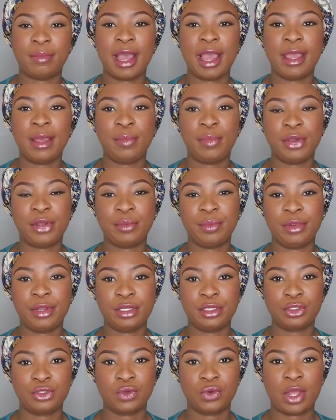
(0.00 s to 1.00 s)
My
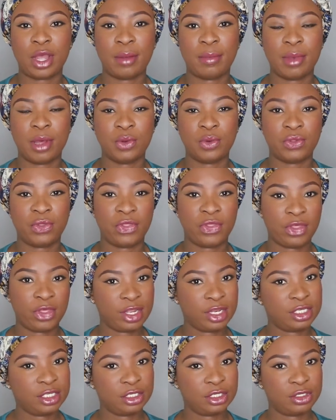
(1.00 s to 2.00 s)
appointment took about
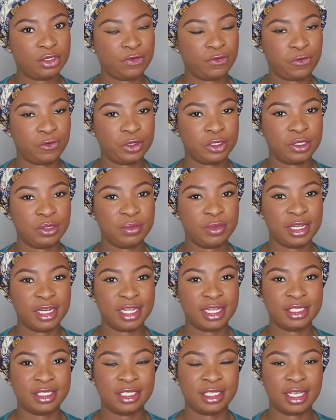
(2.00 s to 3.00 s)
30 to 40
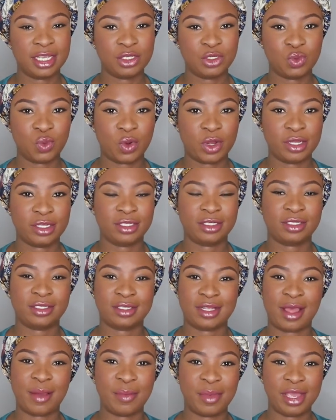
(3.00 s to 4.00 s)
minutes. It
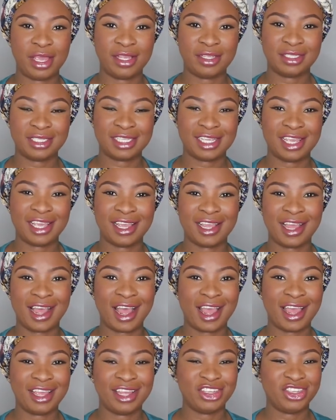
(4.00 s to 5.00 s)
was amazing.
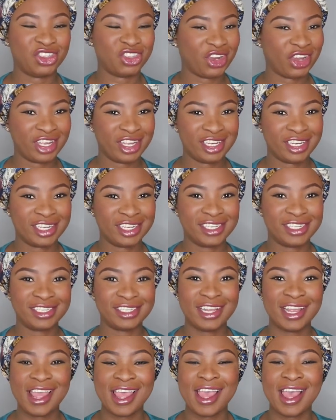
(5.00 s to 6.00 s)
I enjoyed
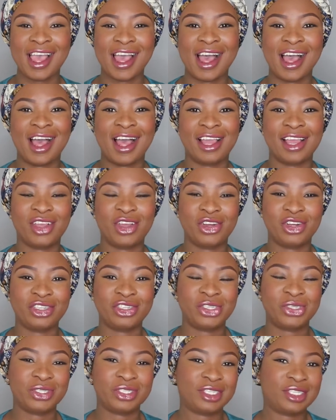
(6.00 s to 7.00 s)
it. I
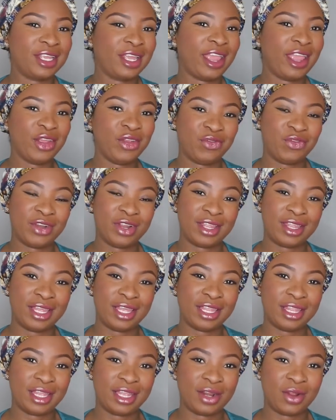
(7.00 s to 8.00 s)
got to see
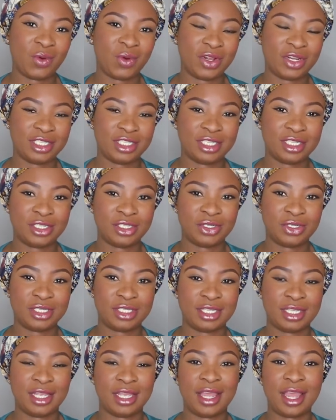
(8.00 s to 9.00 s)
everything that I wanted to
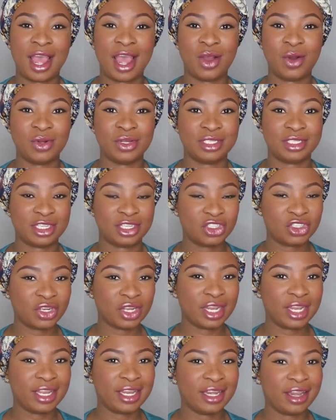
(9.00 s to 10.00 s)
see. I was
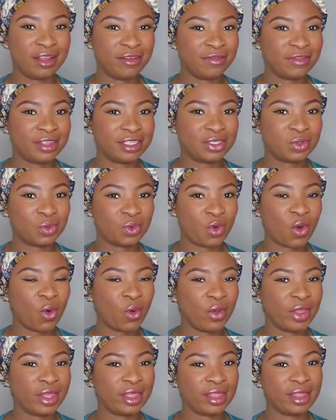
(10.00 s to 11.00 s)
actually nervous
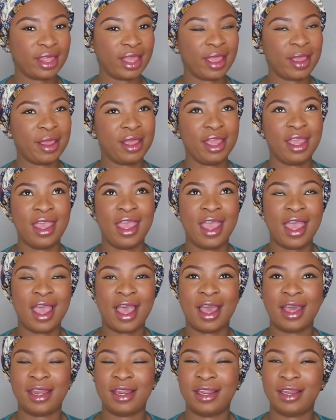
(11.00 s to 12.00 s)
going there.
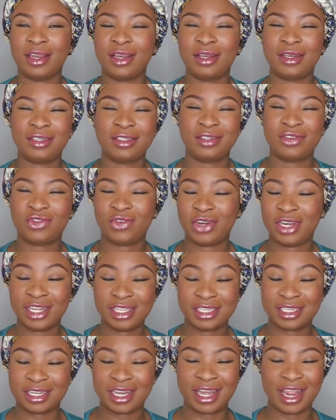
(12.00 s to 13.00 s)
I didn't
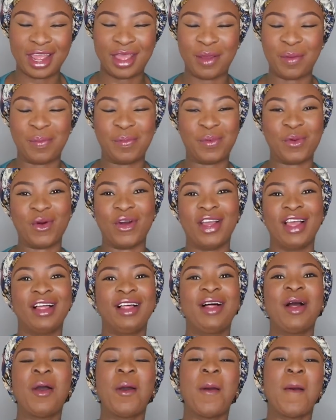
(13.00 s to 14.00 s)
really sleep
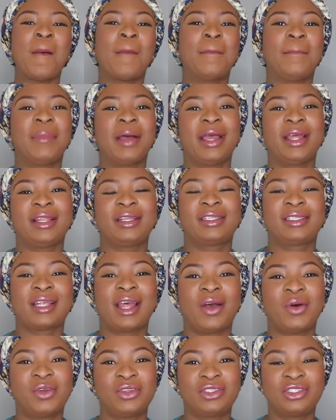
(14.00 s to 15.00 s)
well, but
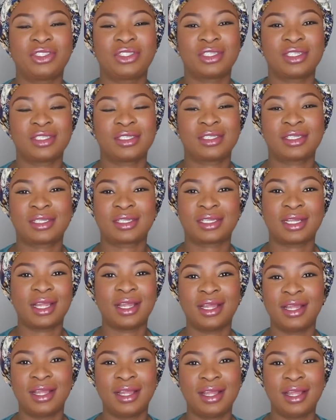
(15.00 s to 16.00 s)
I was just
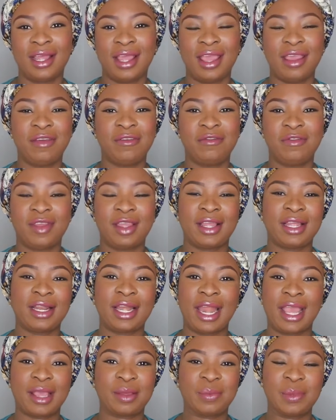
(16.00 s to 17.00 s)

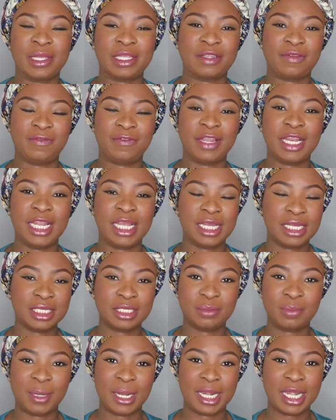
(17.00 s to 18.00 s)
having like mixed
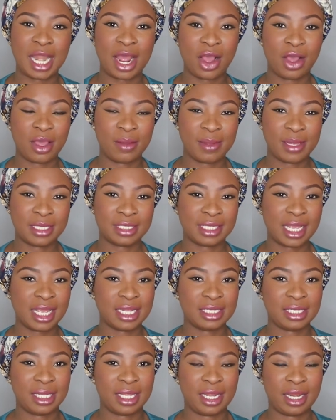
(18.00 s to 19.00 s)
feelings, but now I'm
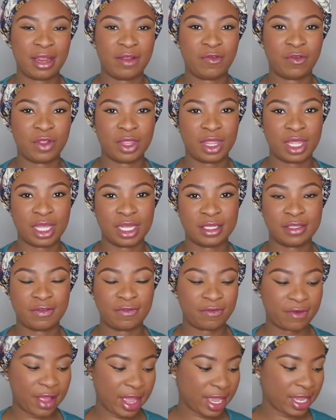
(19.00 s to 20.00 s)
excited that everything is
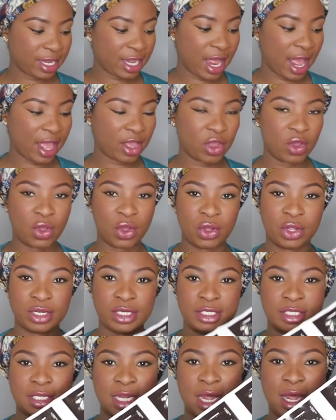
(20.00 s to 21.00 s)
fine. I
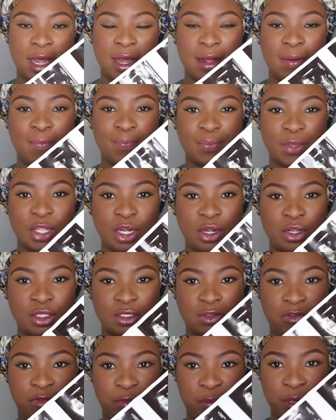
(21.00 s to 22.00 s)
got
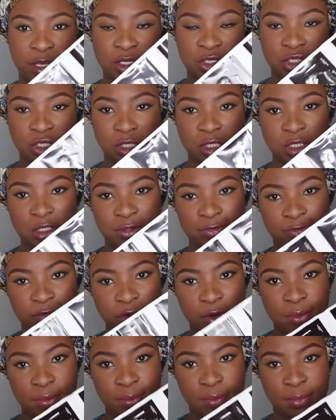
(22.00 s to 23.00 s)
lots of pictures
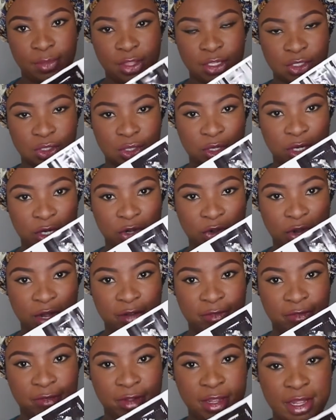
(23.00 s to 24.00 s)
from the
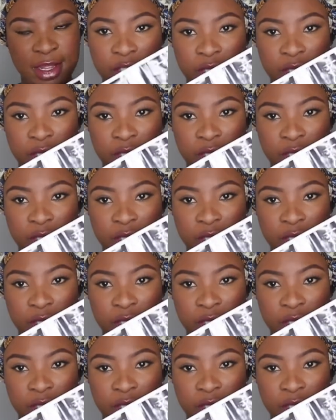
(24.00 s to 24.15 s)
sonographer.